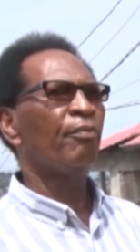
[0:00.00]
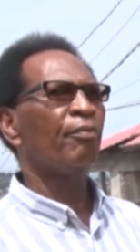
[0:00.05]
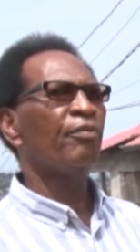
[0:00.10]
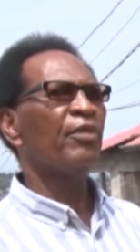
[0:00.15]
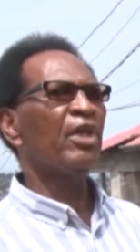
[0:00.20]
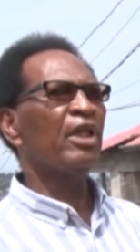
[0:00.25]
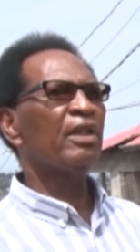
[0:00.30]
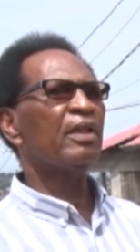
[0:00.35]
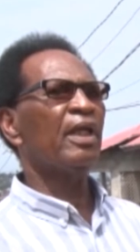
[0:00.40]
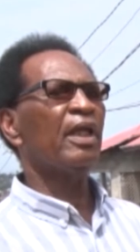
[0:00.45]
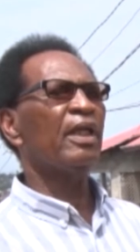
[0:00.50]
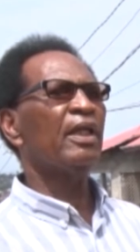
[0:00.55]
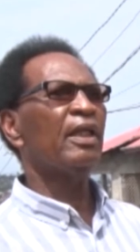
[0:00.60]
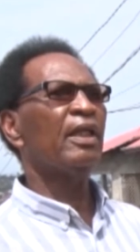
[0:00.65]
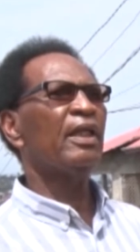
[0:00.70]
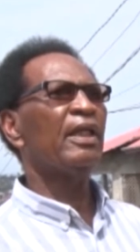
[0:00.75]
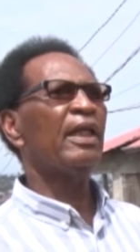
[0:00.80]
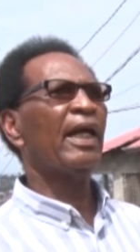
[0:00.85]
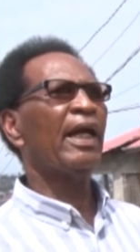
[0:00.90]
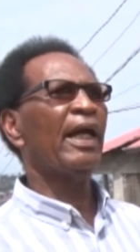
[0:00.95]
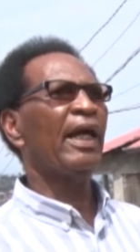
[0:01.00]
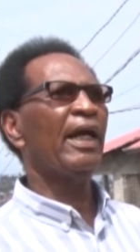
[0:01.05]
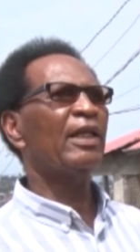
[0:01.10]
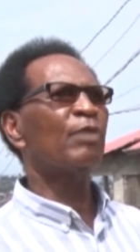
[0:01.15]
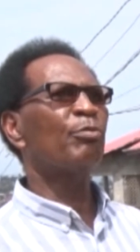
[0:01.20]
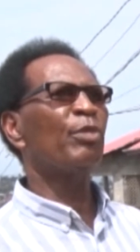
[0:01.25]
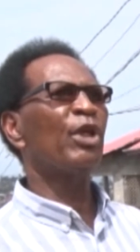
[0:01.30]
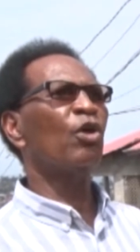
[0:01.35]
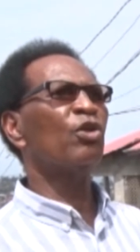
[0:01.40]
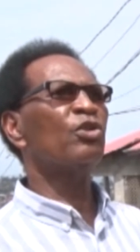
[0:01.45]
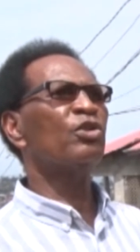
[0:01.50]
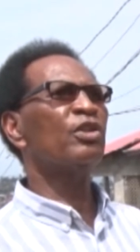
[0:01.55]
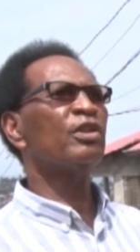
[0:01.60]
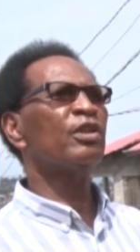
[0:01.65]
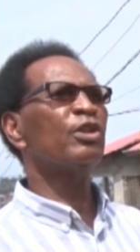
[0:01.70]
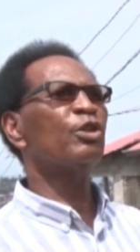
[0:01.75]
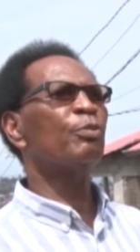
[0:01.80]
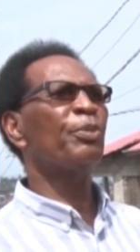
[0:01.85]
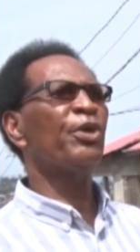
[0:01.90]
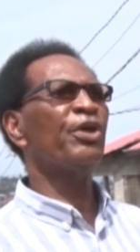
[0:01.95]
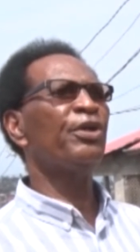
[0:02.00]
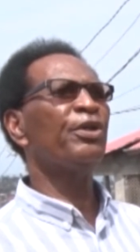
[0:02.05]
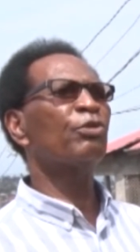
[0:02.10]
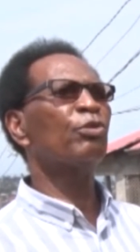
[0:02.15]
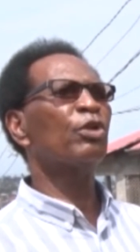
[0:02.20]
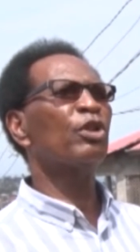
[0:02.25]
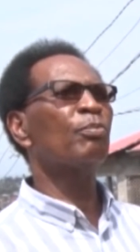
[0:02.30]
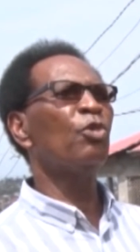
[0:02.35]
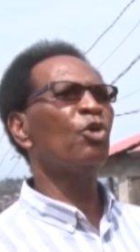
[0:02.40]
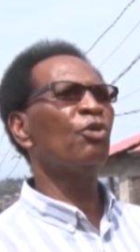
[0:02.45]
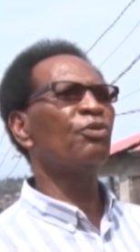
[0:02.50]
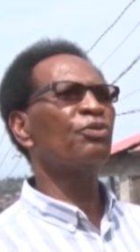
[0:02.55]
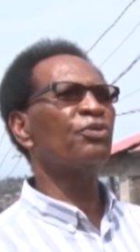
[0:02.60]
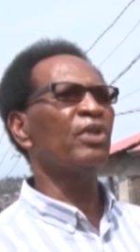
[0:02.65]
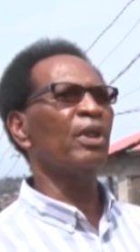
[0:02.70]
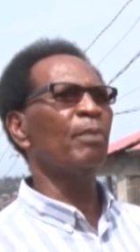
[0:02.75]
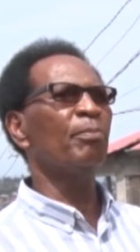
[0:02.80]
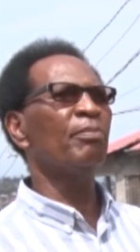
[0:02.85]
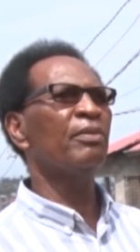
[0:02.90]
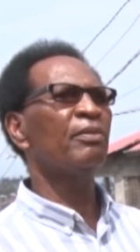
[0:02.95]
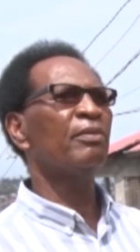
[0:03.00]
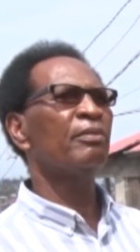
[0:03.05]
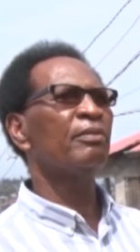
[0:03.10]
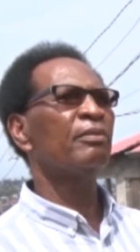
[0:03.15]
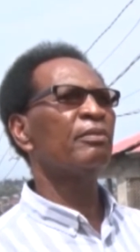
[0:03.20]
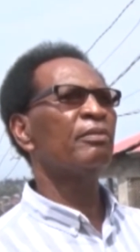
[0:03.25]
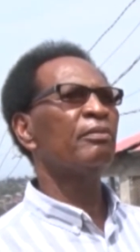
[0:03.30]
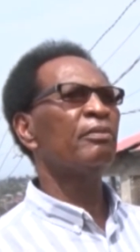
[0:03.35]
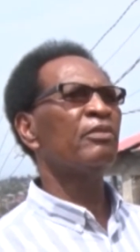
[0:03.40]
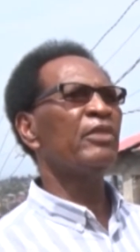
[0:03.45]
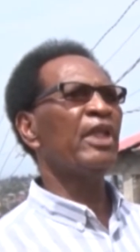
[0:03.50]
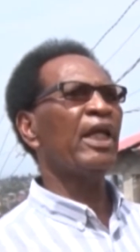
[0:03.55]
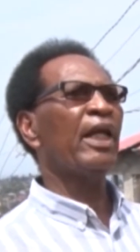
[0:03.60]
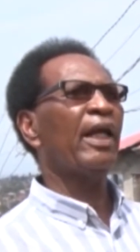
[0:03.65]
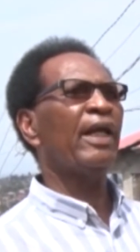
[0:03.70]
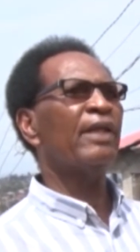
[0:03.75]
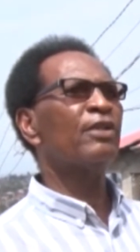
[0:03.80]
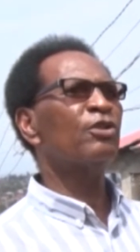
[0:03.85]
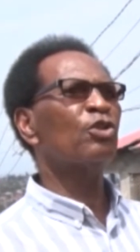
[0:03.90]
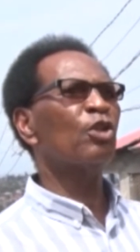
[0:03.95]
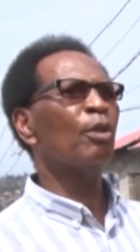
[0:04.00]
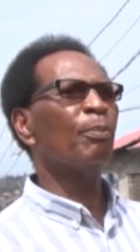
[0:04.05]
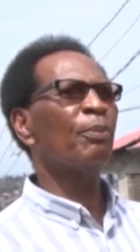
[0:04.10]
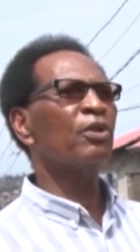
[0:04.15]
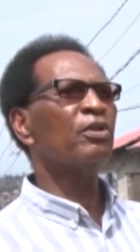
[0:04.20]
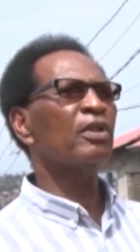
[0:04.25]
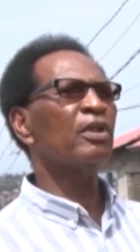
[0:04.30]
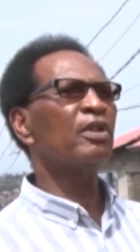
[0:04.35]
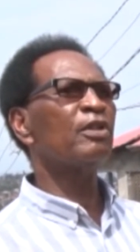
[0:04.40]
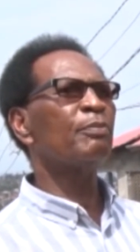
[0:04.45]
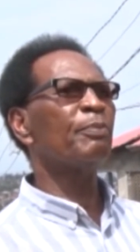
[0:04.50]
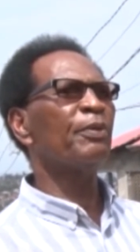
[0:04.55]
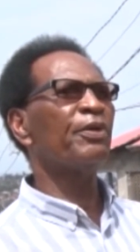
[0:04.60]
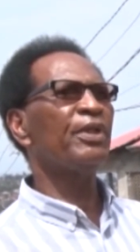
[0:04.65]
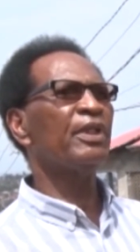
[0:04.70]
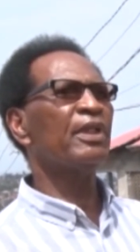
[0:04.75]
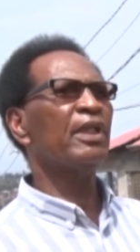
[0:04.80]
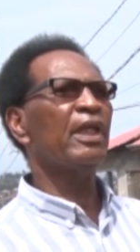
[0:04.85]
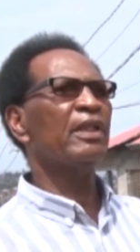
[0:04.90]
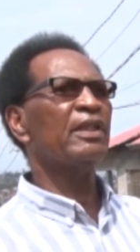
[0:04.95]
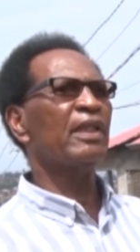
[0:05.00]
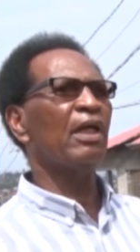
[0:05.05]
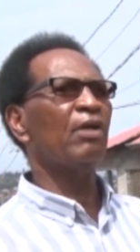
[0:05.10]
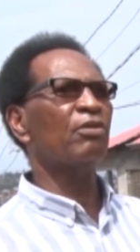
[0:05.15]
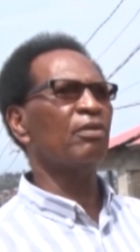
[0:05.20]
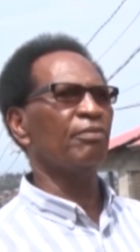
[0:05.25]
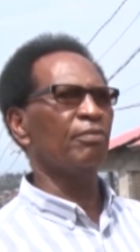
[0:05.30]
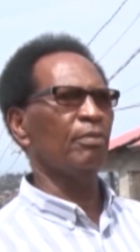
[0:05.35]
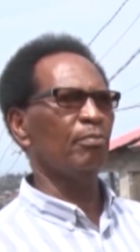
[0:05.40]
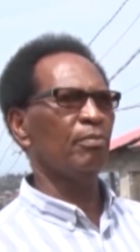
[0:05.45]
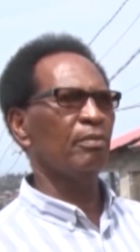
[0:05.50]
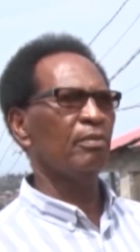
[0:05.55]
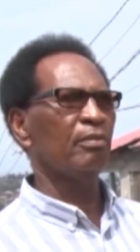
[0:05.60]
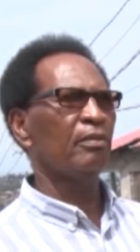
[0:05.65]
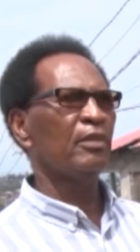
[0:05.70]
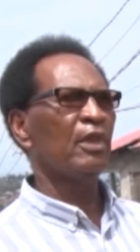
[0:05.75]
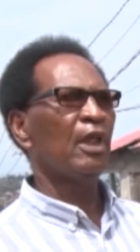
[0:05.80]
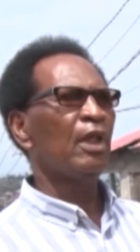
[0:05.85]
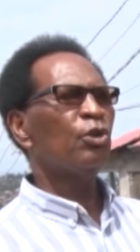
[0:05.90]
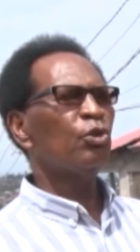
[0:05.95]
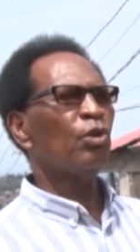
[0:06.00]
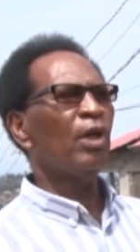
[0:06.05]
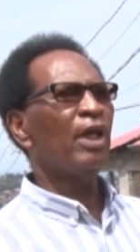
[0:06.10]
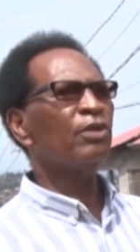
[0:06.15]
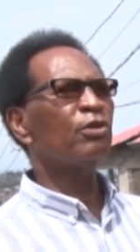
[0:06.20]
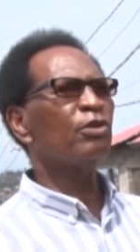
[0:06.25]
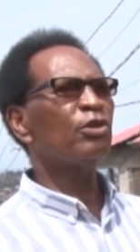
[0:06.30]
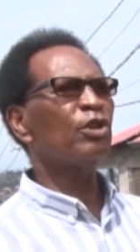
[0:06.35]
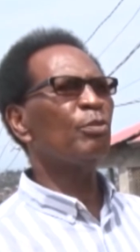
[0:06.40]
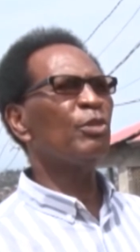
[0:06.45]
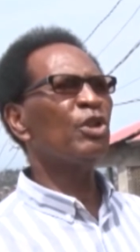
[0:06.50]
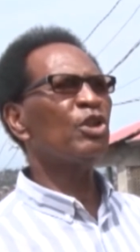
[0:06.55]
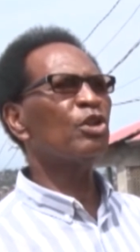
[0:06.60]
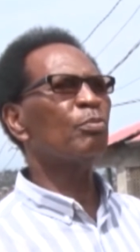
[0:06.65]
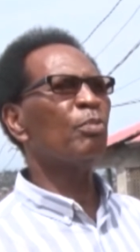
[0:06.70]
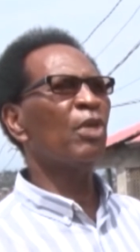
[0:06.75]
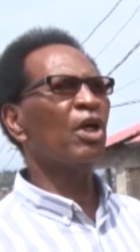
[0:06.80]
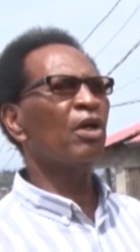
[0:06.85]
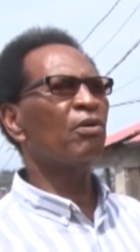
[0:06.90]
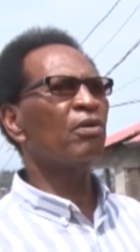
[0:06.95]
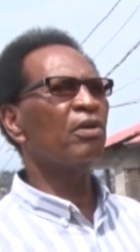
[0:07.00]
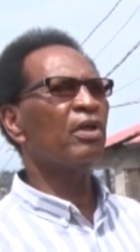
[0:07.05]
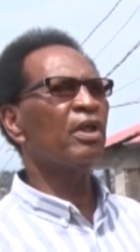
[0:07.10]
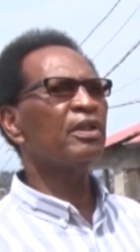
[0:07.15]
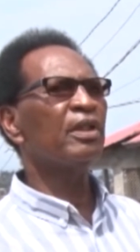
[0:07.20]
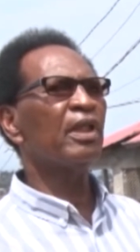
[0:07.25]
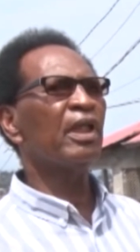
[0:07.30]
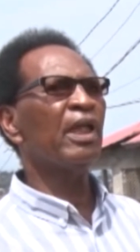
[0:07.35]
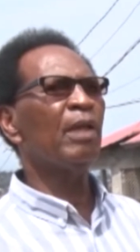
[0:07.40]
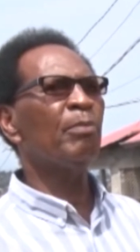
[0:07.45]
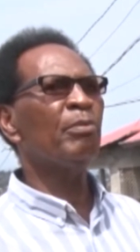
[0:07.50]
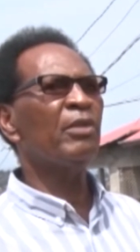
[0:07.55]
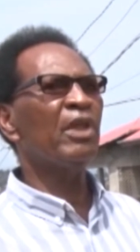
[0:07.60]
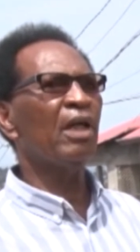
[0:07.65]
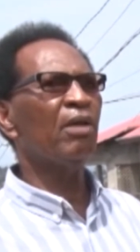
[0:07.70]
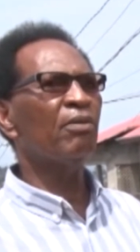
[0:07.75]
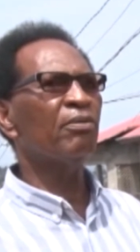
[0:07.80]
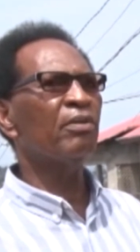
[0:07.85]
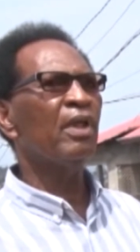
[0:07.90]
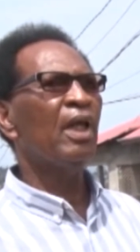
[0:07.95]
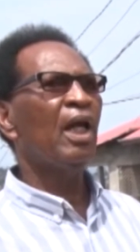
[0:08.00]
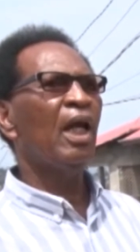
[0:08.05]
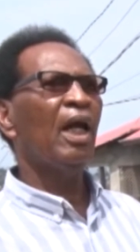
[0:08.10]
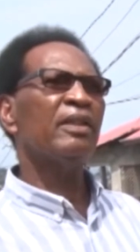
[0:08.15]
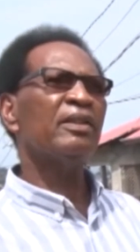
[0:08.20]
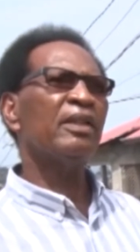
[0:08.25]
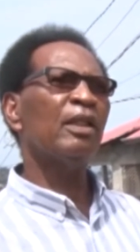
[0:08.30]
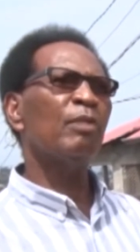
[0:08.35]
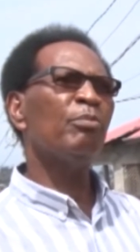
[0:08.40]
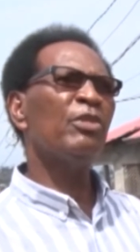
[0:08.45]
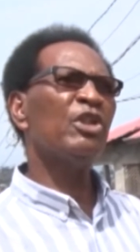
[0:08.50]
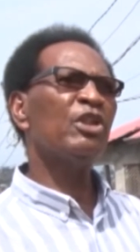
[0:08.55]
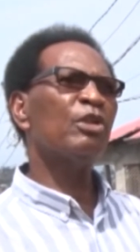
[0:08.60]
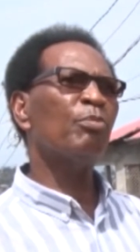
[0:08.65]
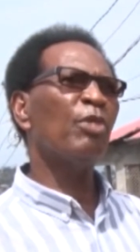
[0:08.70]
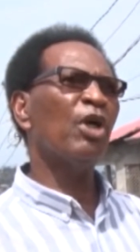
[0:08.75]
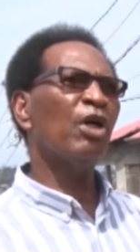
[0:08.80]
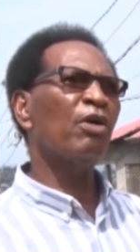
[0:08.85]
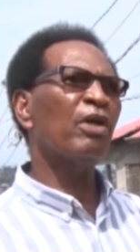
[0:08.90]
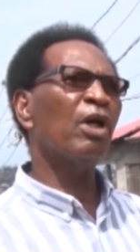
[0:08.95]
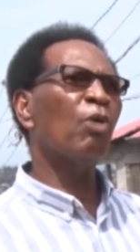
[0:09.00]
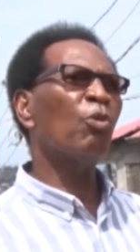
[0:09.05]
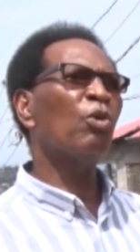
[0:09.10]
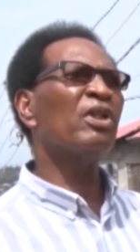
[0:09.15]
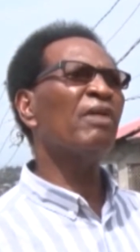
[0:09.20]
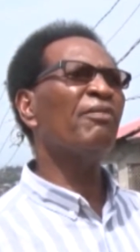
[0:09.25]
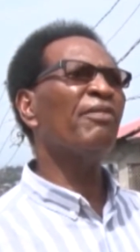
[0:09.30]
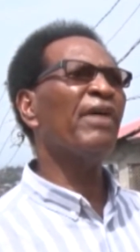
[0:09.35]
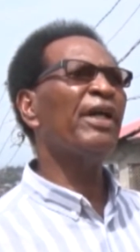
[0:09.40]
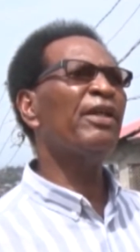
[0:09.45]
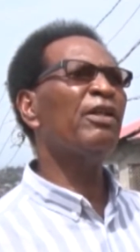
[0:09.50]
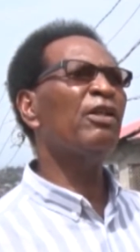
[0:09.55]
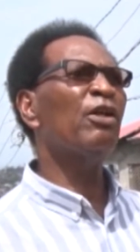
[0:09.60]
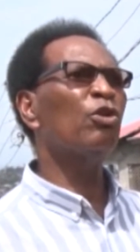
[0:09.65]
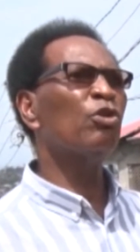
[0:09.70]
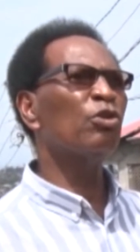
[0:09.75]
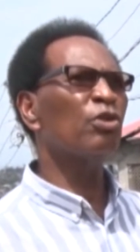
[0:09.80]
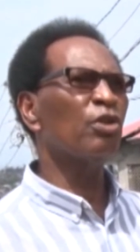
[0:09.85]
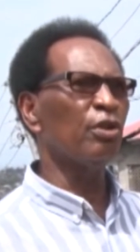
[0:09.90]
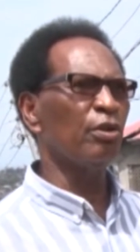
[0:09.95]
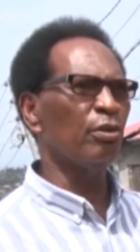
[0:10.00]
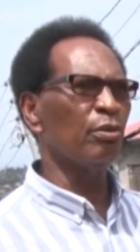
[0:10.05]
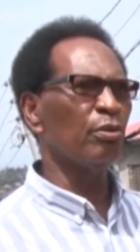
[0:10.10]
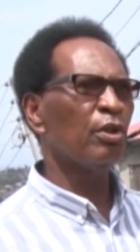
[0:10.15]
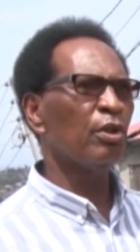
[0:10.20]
They said they can't because it's the spirit which moves them. They can't stop until the spirit gets out. So I asked to see Mrs. Bangura. She came down. I said, Mrs. Bangura, what have I done to you